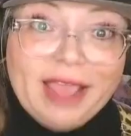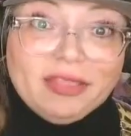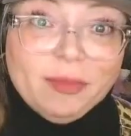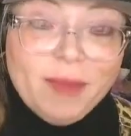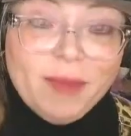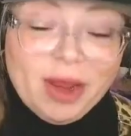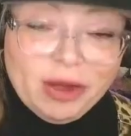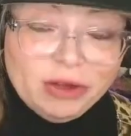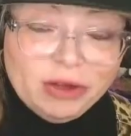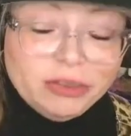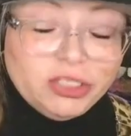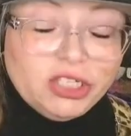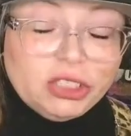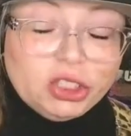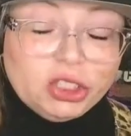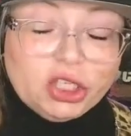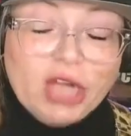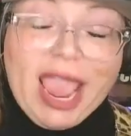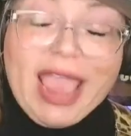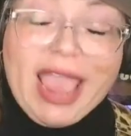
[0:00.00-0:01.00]
at the Mariners
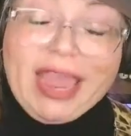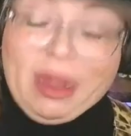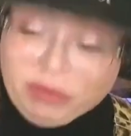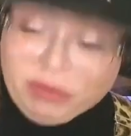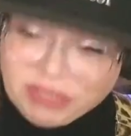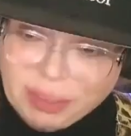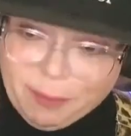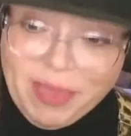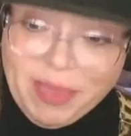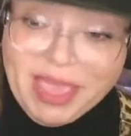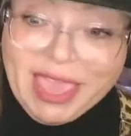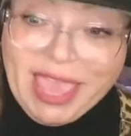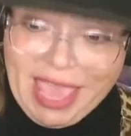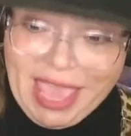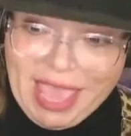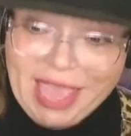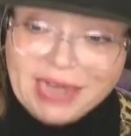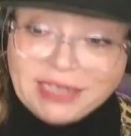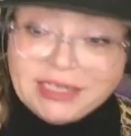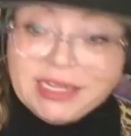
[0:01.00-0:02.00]
yesterday, and it was a big
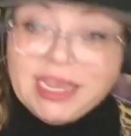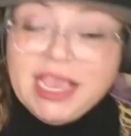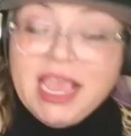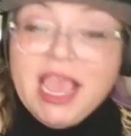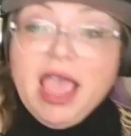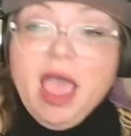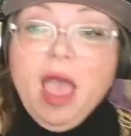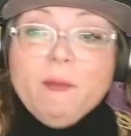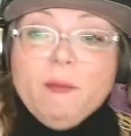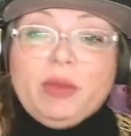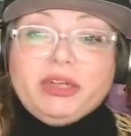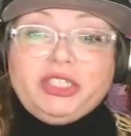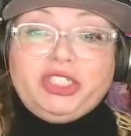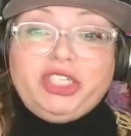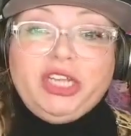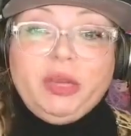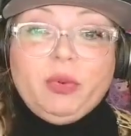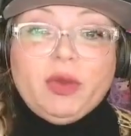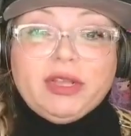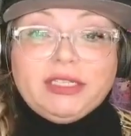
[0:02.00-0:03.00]
hit. But
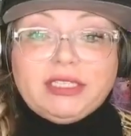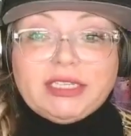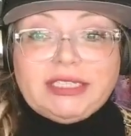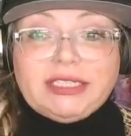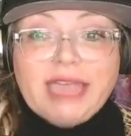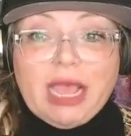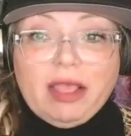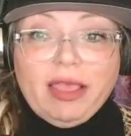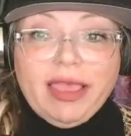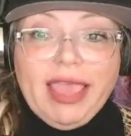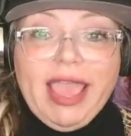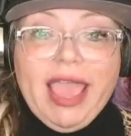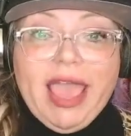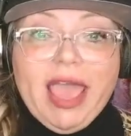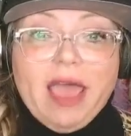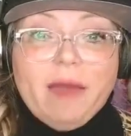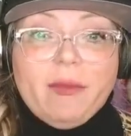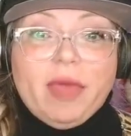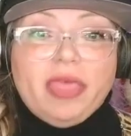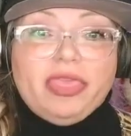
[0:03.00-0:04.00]
she was telling
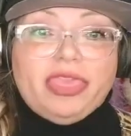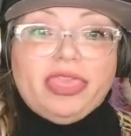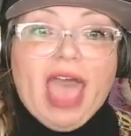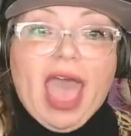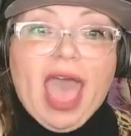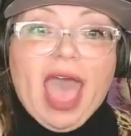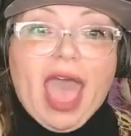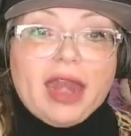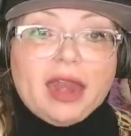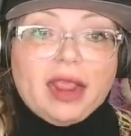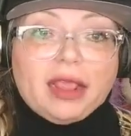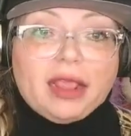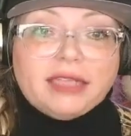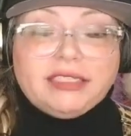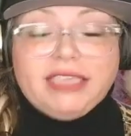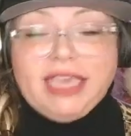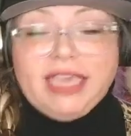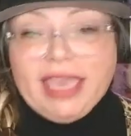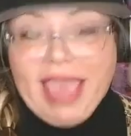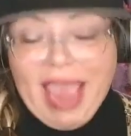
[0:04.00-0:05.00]
him that because
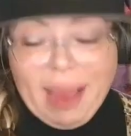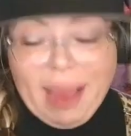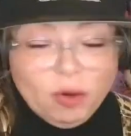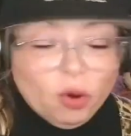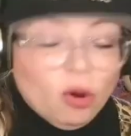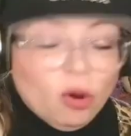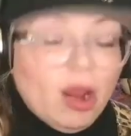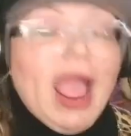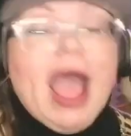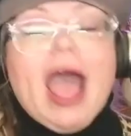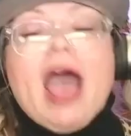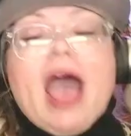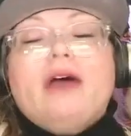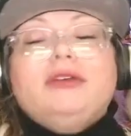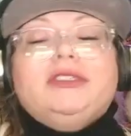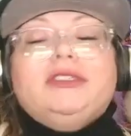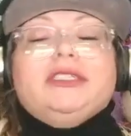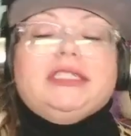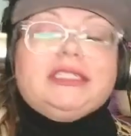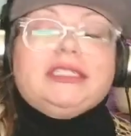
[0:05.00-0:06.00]
he came to her
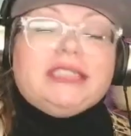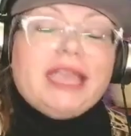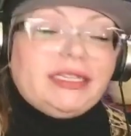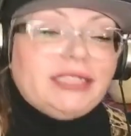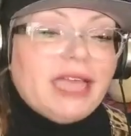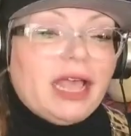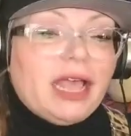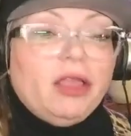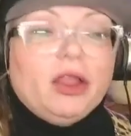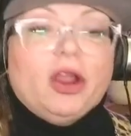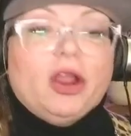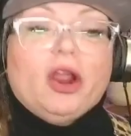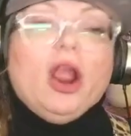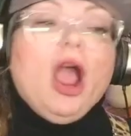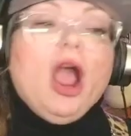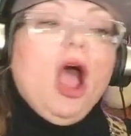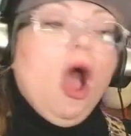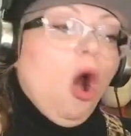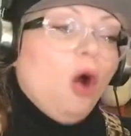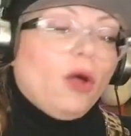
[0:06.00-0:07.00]
house and is like telling her,
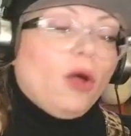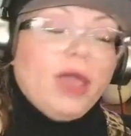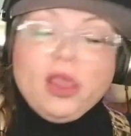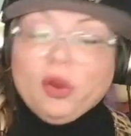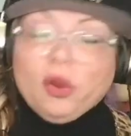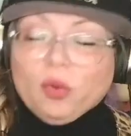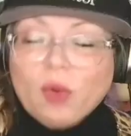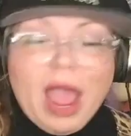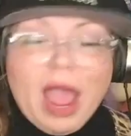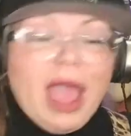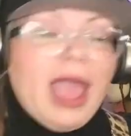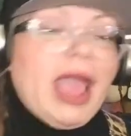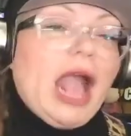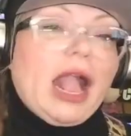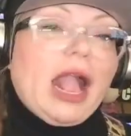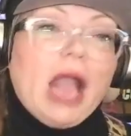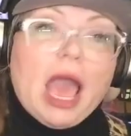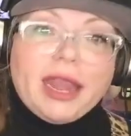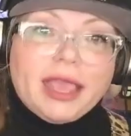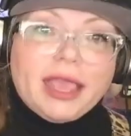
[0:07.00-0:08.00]
okay, you're right. I
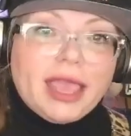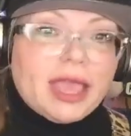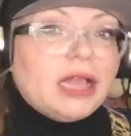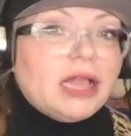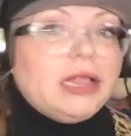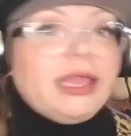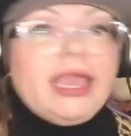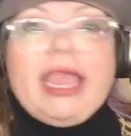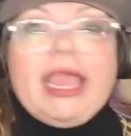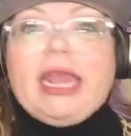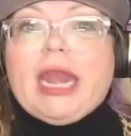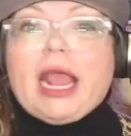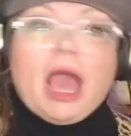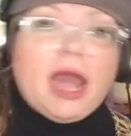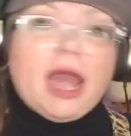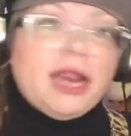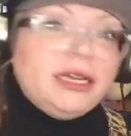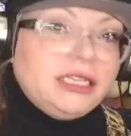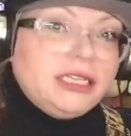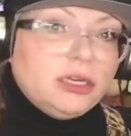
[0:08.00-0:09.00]
got to get clean. I got
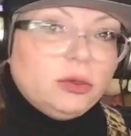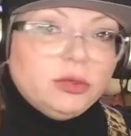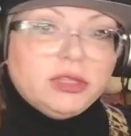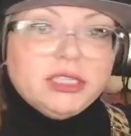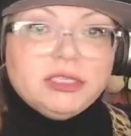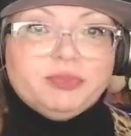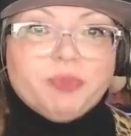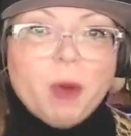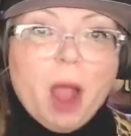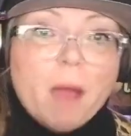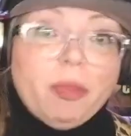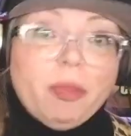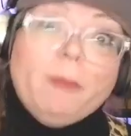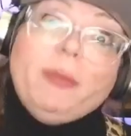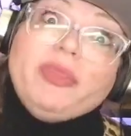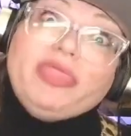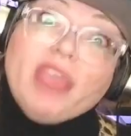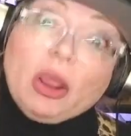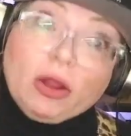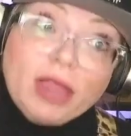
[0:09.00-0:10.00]
to deal with this problem,
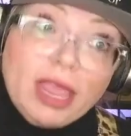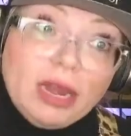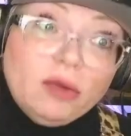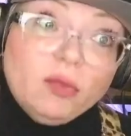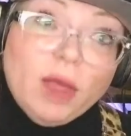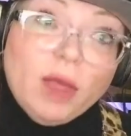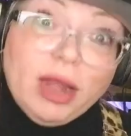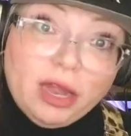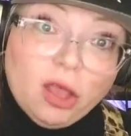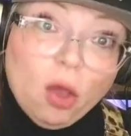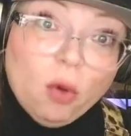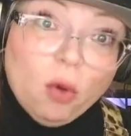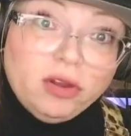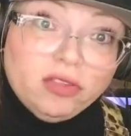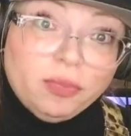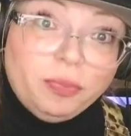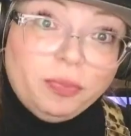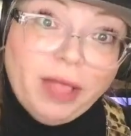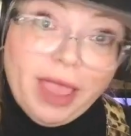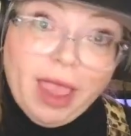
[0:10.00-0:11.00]
but they're getting ready to go into
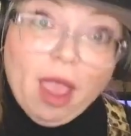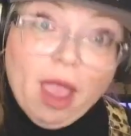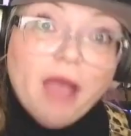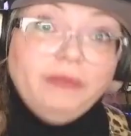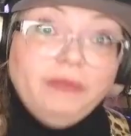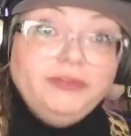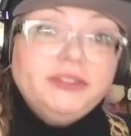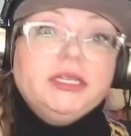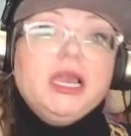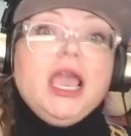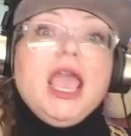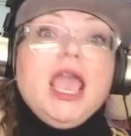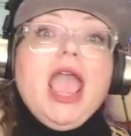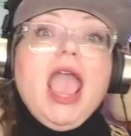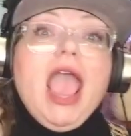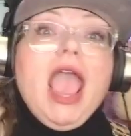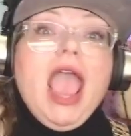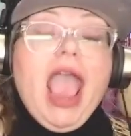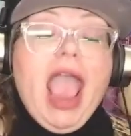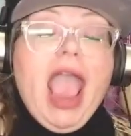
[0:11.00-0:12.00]
the playoffs.
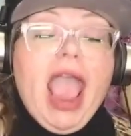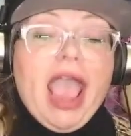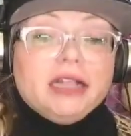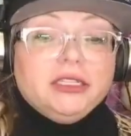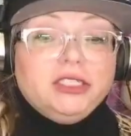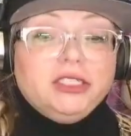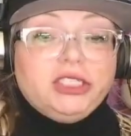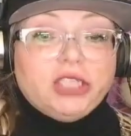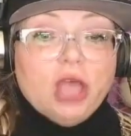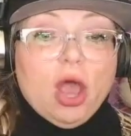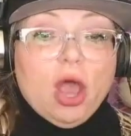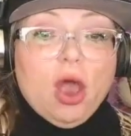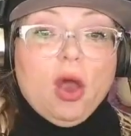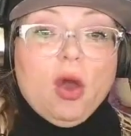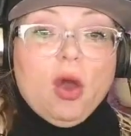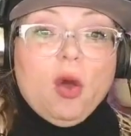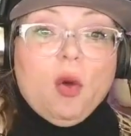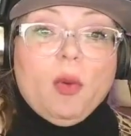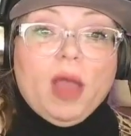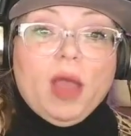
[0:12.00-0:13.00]
And
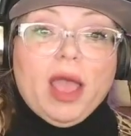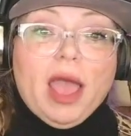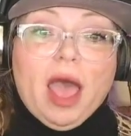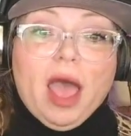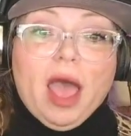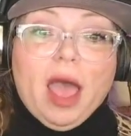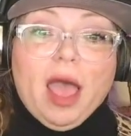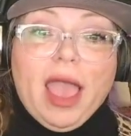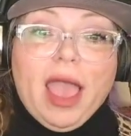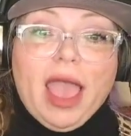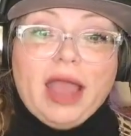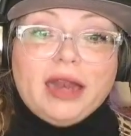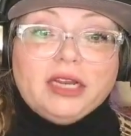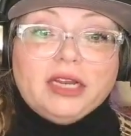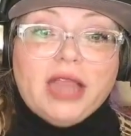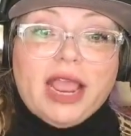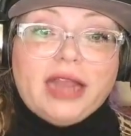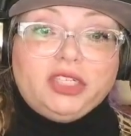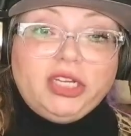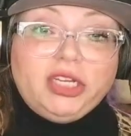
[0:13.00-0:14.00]
so,
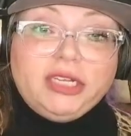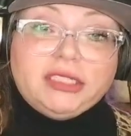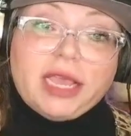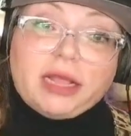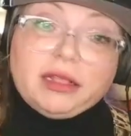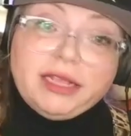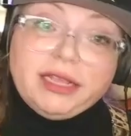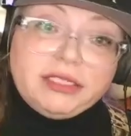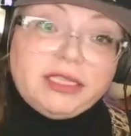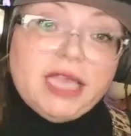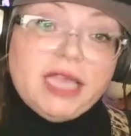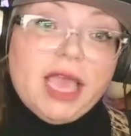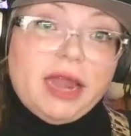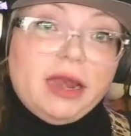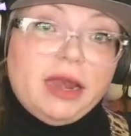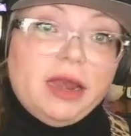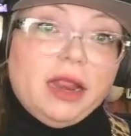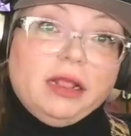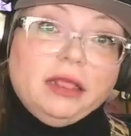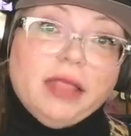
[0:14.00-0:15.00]
and she's like,
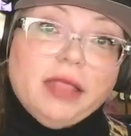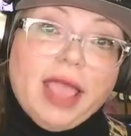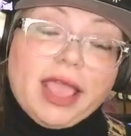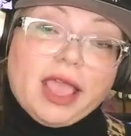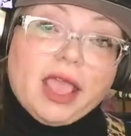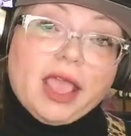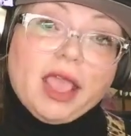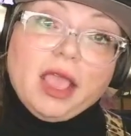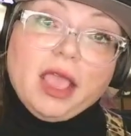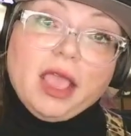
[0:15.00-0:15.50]
listen, like,